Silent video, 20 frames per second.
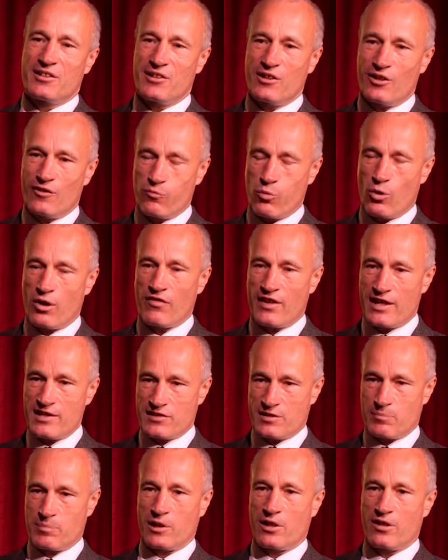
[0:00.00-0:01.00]
of what they
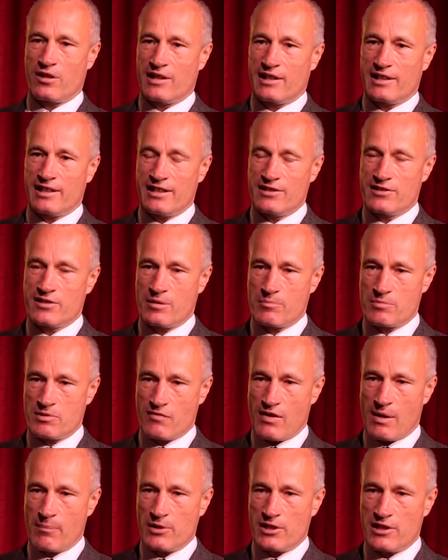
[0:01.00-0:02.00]
supply in terms
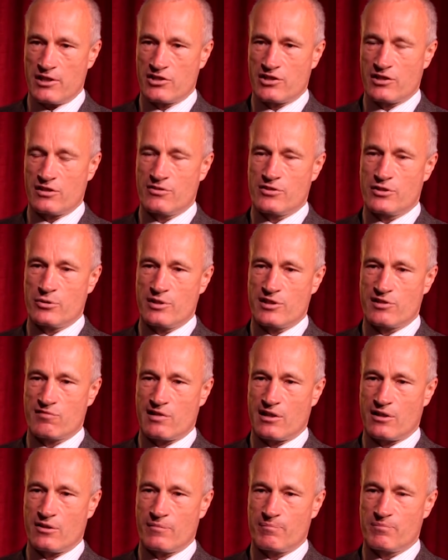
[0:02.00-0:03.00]
of ammunition to
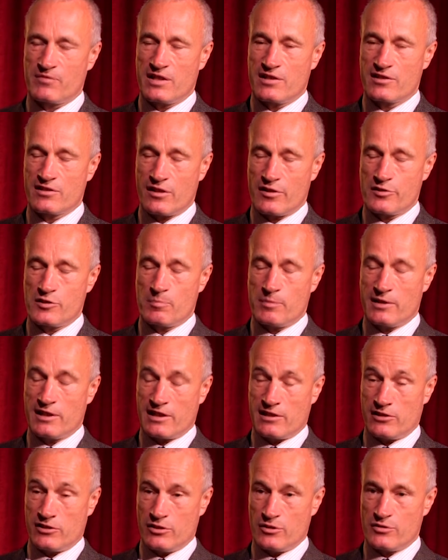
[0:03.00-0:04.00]
Israel is going to be
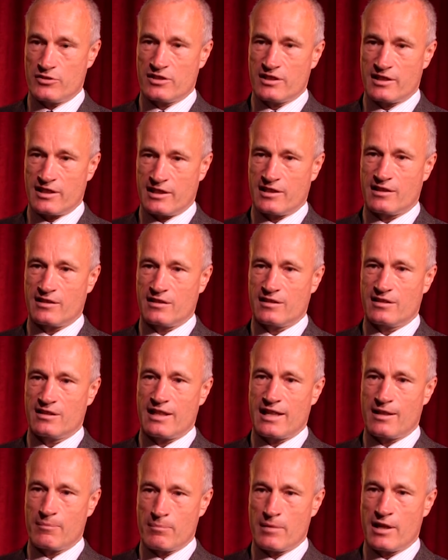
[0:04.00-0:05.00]
used to kill
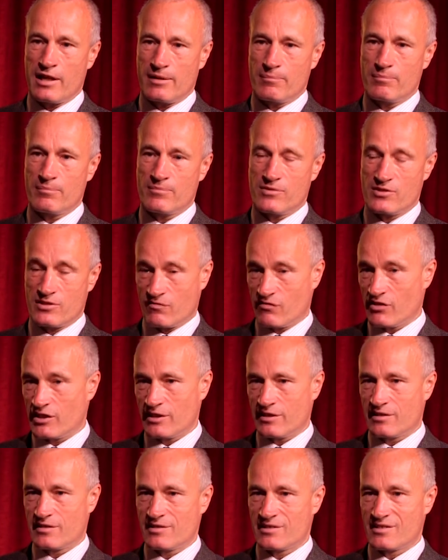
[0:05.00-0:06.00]
and maim
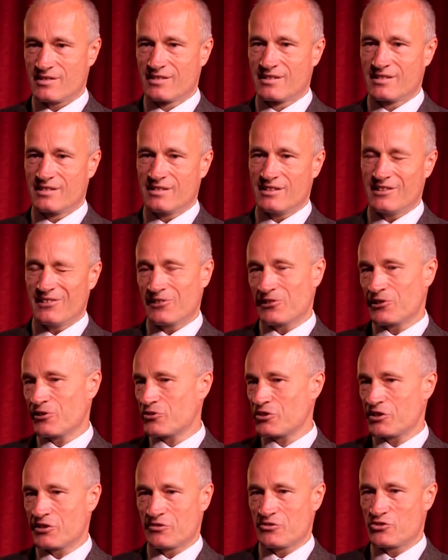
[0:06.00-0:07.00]
civilians,
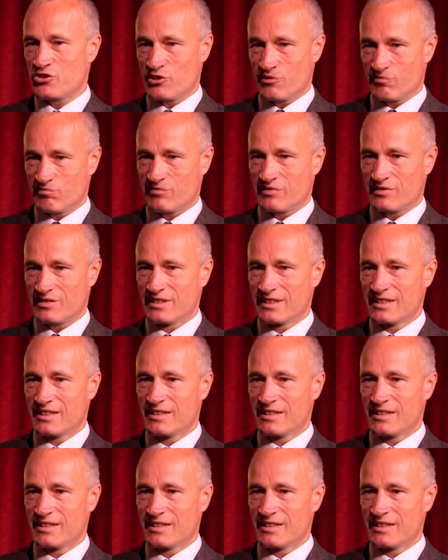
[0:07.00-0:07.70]
including children.